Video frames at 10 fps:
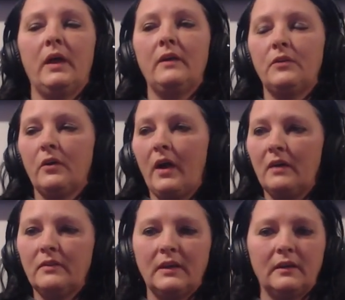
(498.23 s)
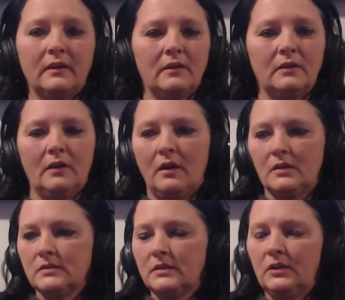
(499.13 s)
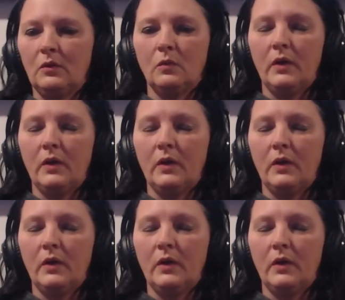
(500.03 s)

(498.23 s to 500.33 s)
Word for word: if you're having on, you know,